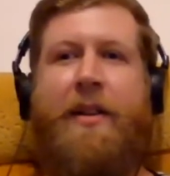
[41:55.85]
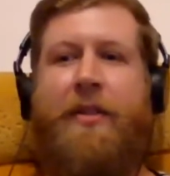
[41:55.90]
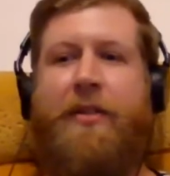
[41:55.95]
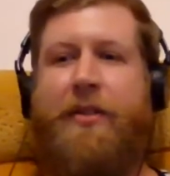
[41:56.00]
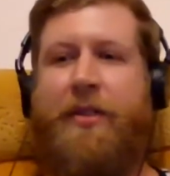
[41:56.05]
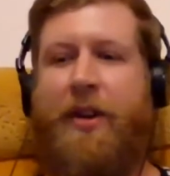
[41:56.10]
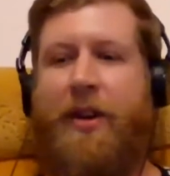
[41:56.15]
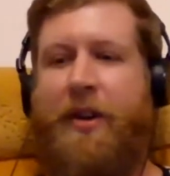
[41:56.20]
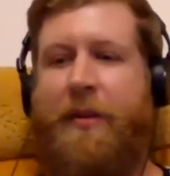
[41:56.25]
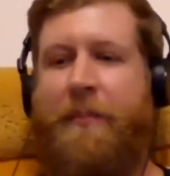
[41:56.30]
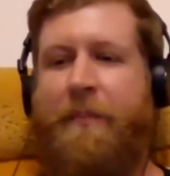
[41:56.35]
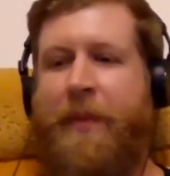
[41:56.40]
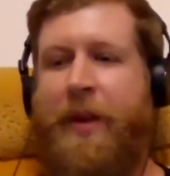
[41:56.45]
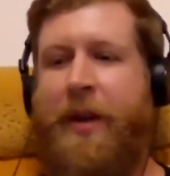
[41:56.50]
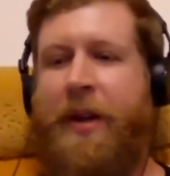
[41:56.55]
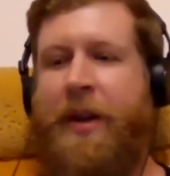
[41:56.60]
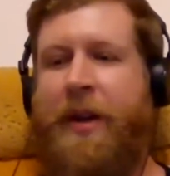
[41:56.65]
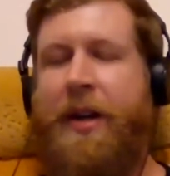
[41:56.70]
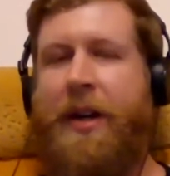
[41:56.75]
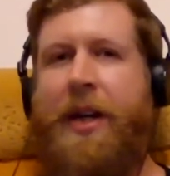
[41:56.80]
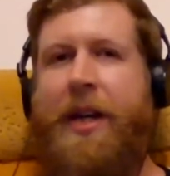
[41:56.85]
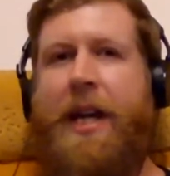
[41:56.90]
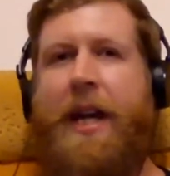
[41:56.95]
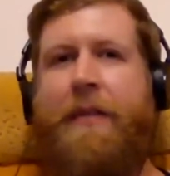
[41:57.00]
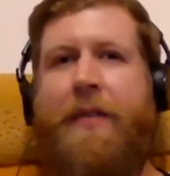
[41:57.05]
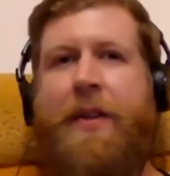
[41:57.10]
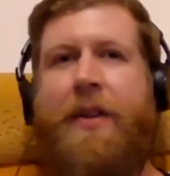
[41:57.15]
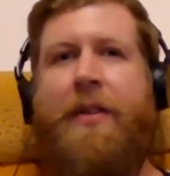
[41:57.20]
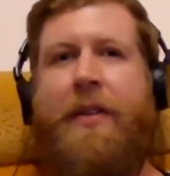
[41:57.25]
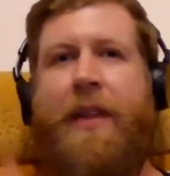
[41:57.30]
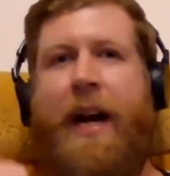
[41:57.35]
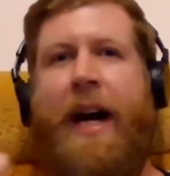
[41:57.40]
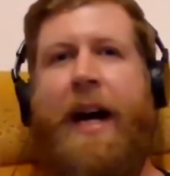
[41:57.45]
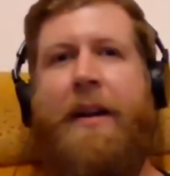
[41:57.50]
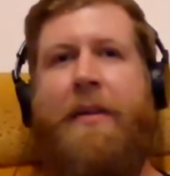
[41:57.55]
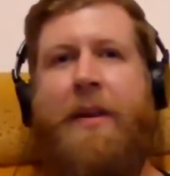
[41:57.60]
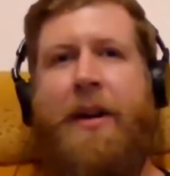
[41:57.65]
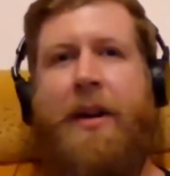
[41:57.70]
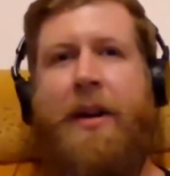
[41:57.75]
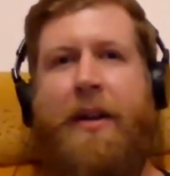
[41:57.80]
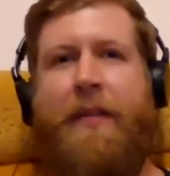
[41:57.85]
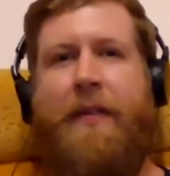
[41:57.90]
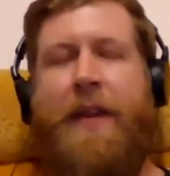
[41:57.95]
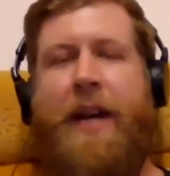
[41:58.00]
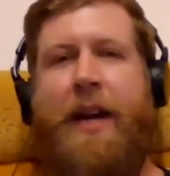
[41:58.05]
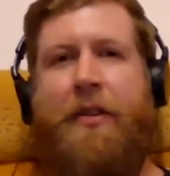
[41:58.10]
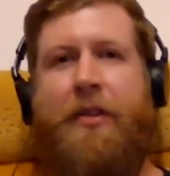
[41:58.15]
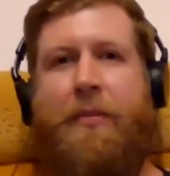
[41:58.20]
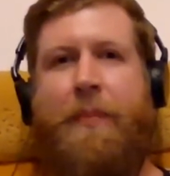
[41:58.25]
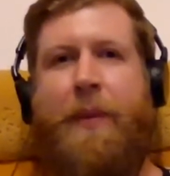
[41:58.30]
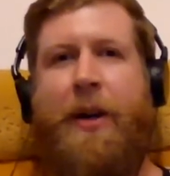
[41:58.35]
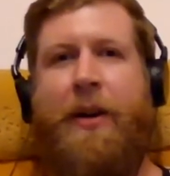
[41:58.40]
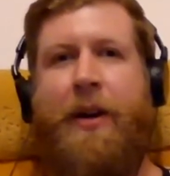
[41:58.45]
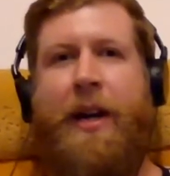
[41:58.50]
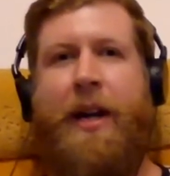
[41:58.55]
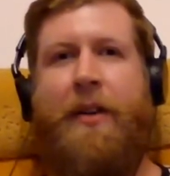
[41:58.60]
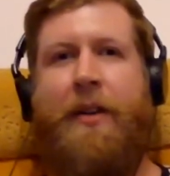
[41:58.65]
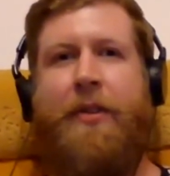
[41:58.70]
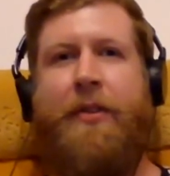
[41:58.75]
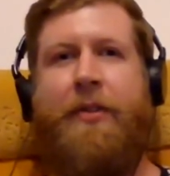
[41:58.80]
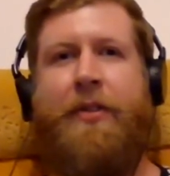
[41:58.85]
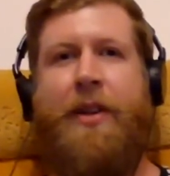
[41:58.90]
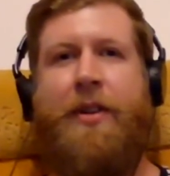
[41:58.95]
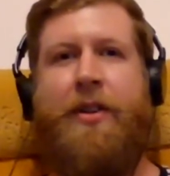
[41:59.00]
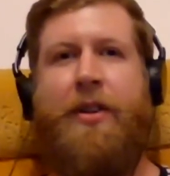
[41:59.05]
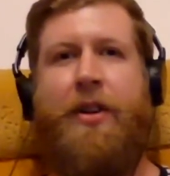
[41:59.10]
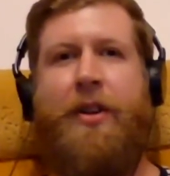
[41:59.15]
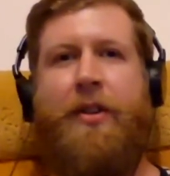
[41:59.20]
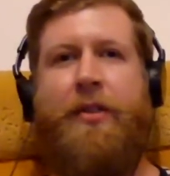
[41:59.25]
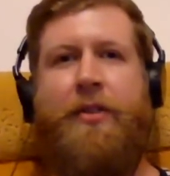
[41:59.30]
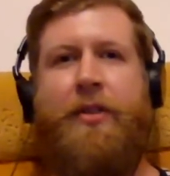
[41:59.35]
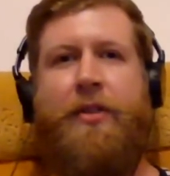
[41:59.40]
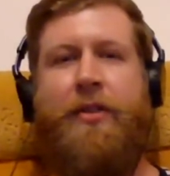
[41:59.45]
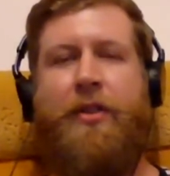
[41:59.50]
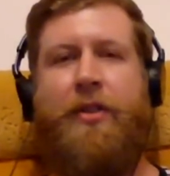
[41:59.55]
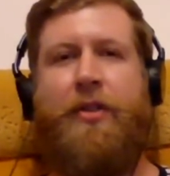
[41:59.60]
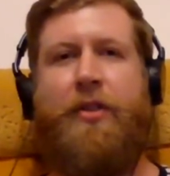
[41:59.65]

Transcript: And so given that the experience it's induced is